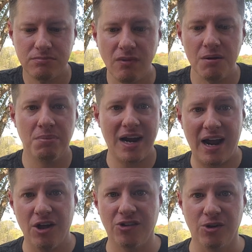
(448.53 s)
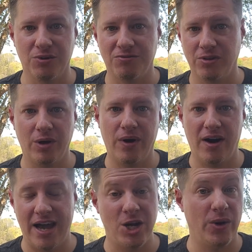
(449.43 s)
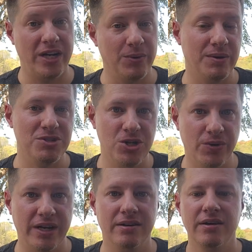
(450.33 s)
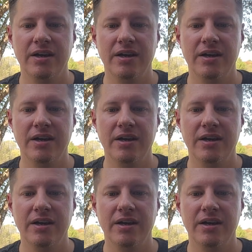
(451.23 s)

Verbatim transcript: but I also was fully aware I had no idea what I was doing.